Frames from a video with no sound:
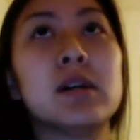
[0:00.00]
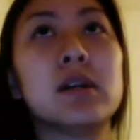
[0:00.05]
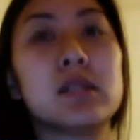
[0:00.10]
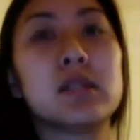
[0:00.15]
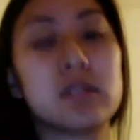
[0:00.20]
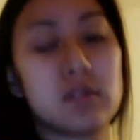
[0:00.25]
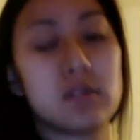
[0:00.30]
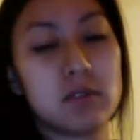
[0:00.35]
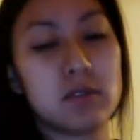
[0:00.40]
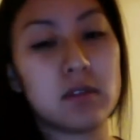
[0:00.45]
a
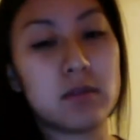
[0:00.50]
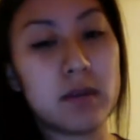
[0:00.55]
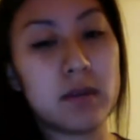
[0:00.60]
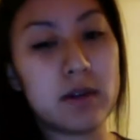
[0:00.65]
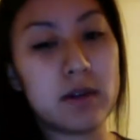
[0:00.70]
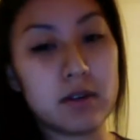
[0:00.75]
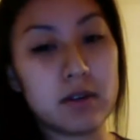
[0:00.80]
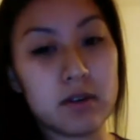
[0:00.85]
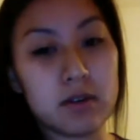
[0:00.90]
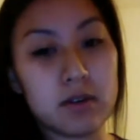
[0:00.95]
story
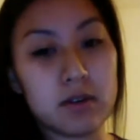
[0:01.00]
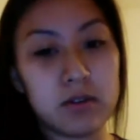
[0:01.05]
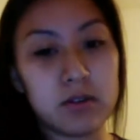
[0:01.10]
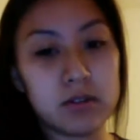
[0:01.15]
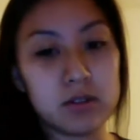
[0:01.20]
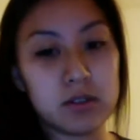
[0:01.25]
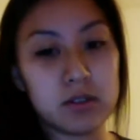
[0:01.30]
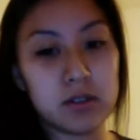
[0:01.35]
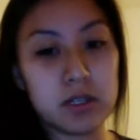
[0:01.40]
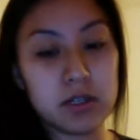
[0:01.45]
about her
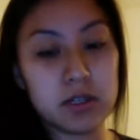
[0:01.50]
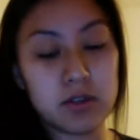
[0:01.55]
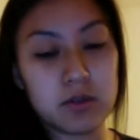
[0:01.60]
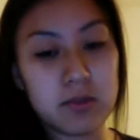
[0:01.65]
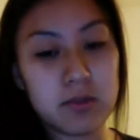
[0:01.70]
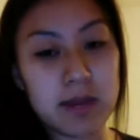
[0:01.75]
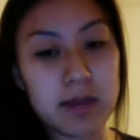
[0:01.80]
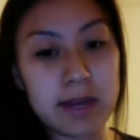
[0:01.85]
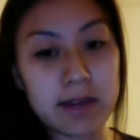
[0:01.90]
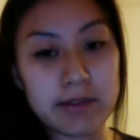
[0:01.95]
culture and her
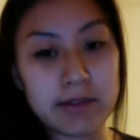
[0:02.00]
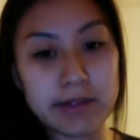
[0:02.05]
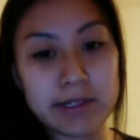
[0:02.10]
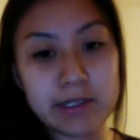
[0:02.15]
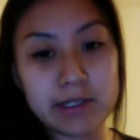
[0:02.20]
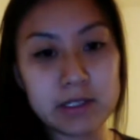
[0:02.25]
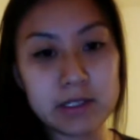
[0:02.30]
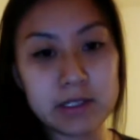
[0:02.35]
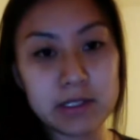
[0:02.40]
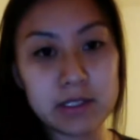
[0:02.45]

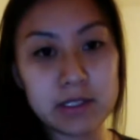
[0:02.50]
background,